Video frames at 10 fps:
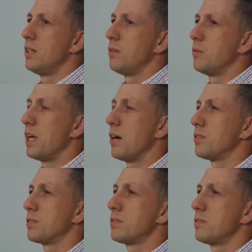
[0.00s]
when I
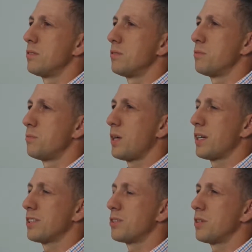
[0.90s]
was,
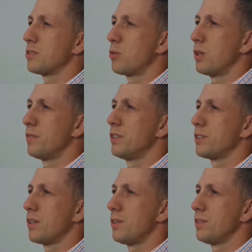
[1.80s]
I guess, around 12
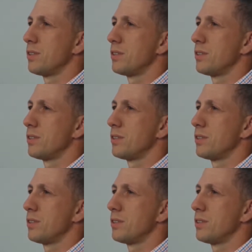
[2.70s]
years old.